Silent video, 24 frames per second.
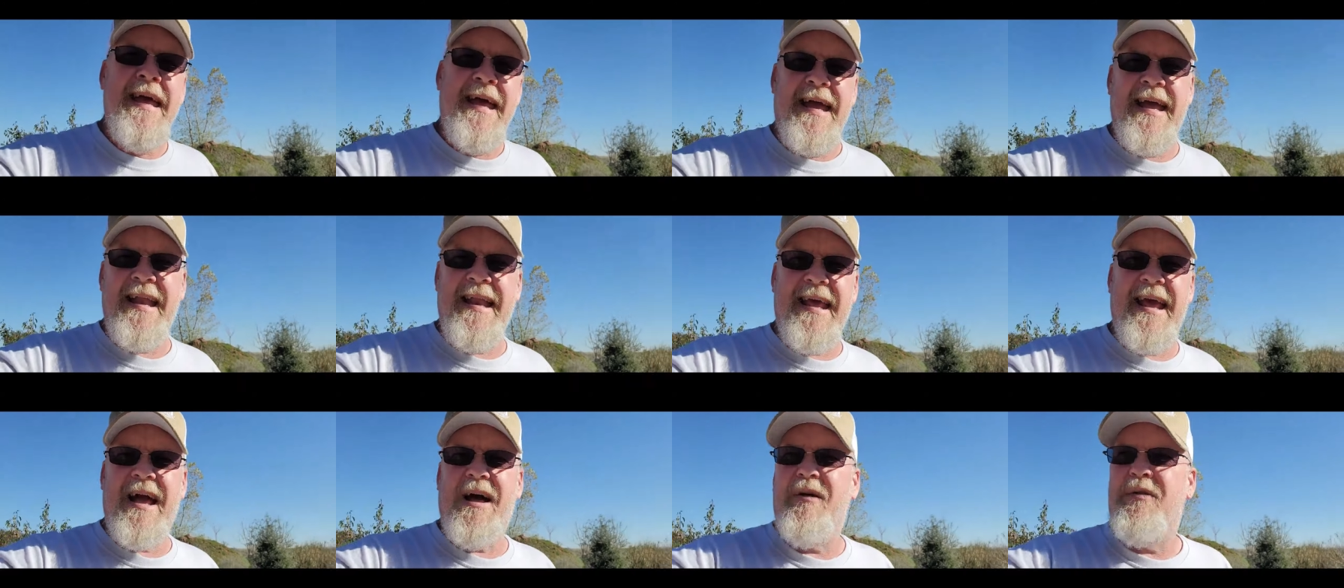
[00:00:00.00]

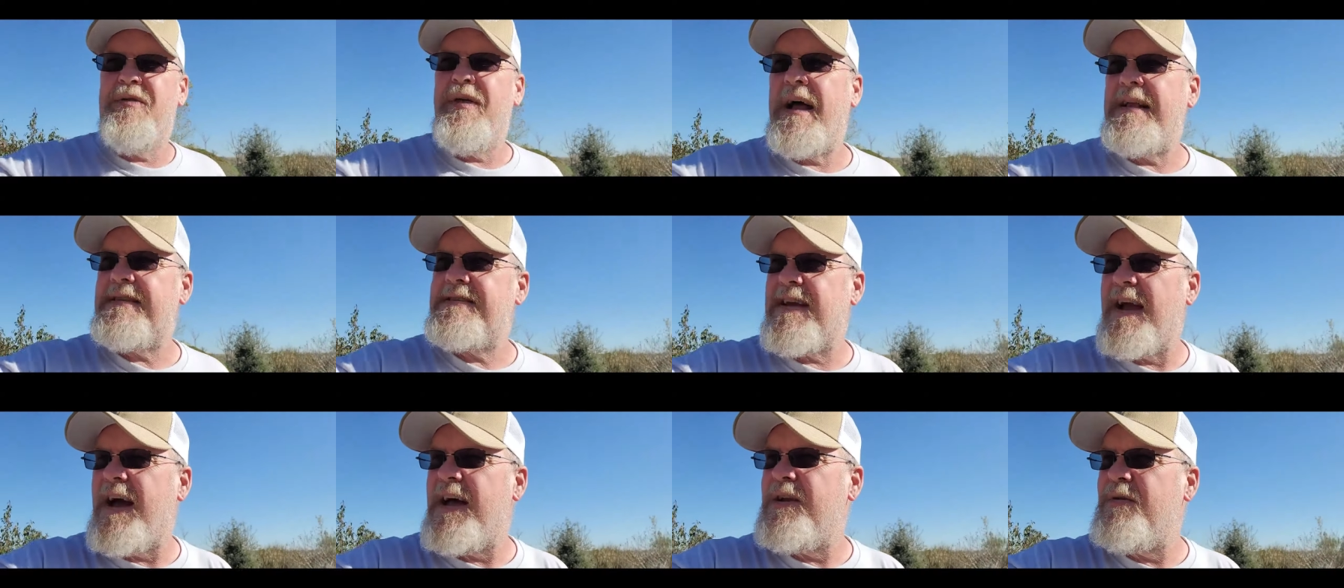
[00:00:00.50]
anyhow,
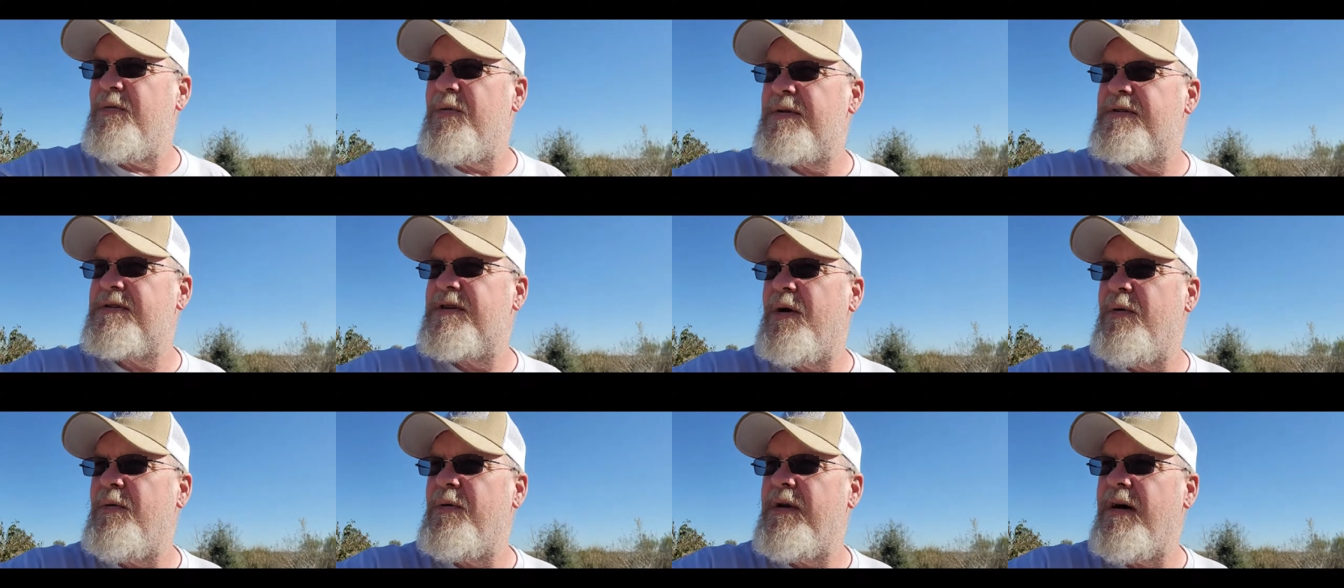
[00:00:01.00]
that's kind of what's
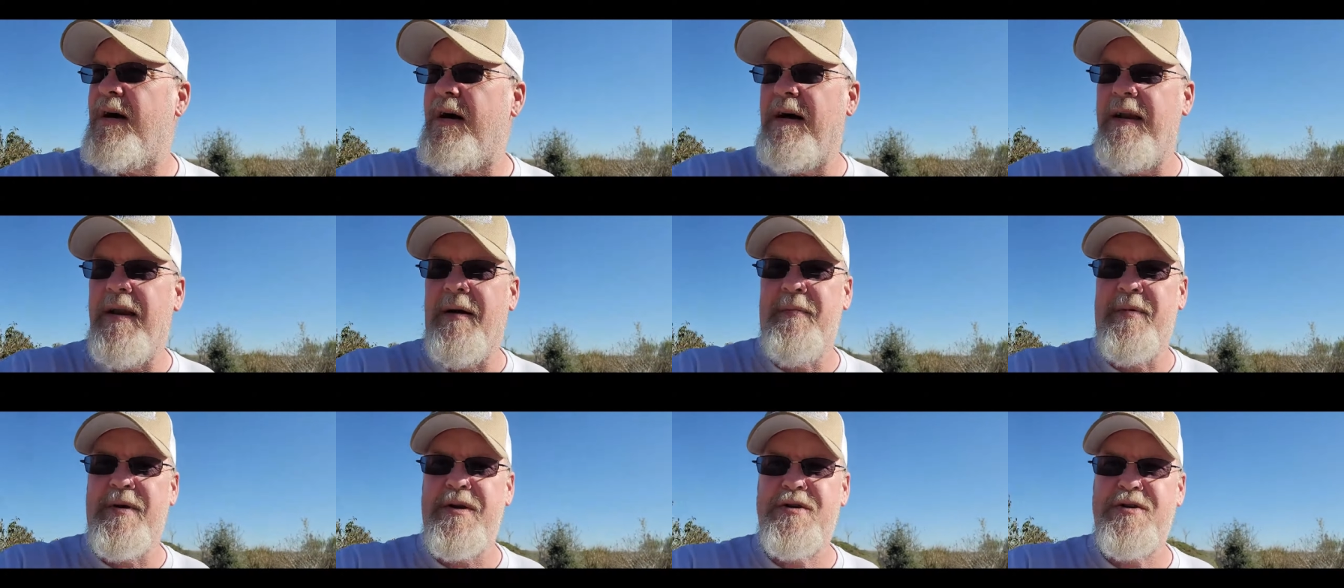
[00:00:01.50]
going on.
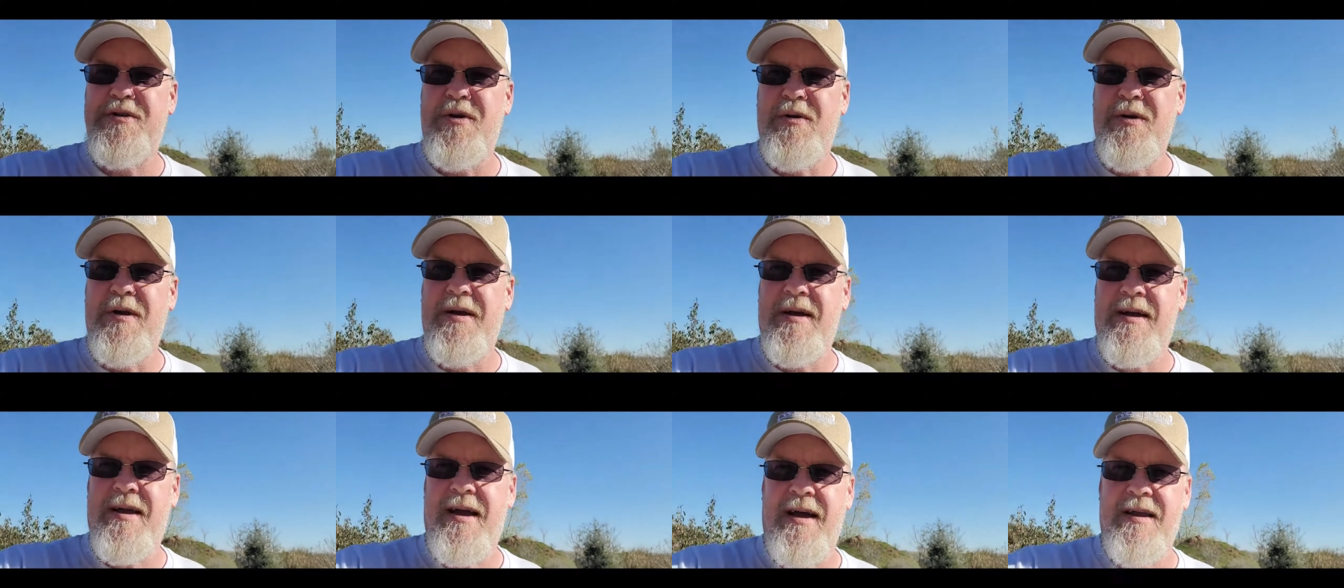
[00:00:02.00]
I'm going to show
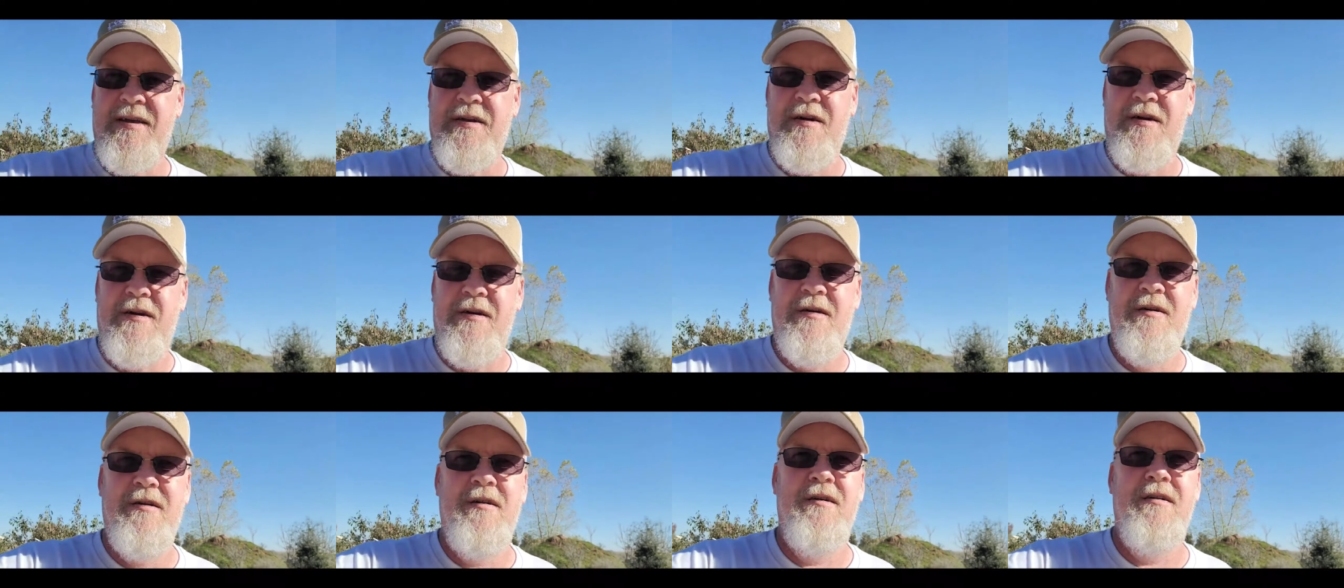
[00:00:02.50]
you kind
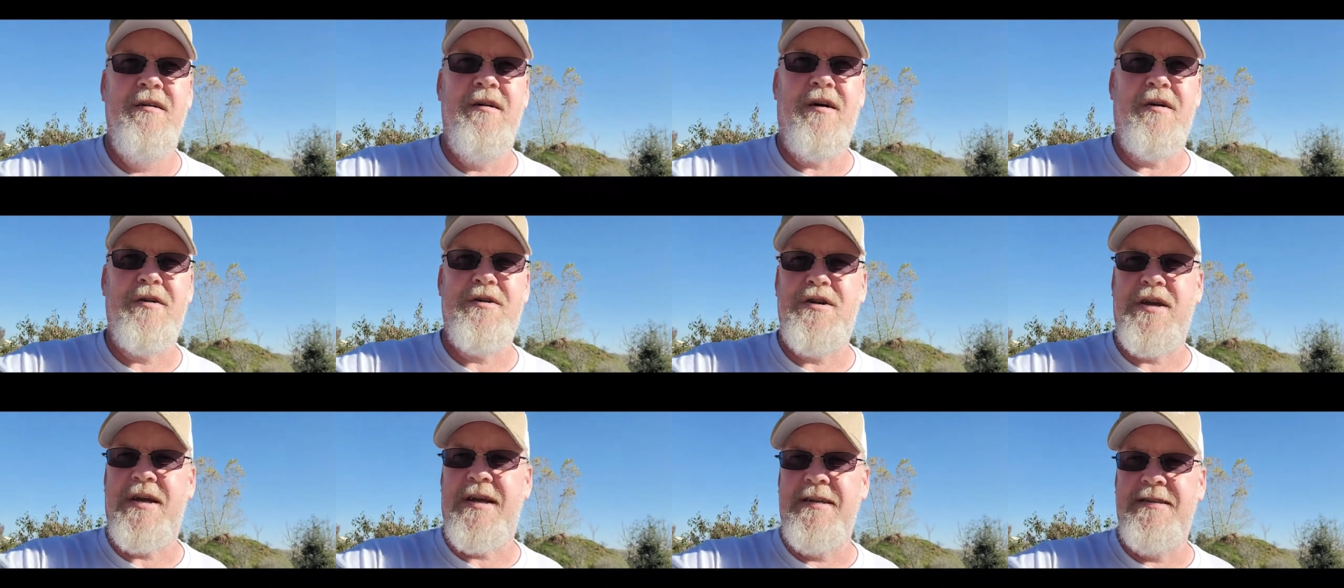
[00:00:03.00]
of our
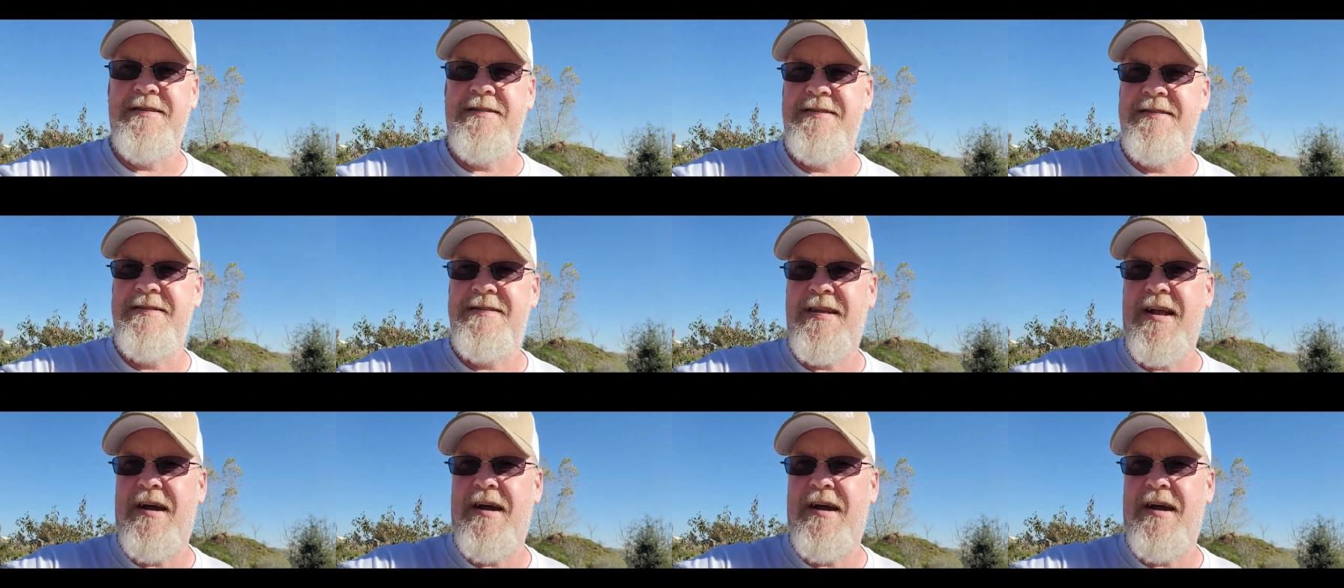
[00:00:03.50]
chickens and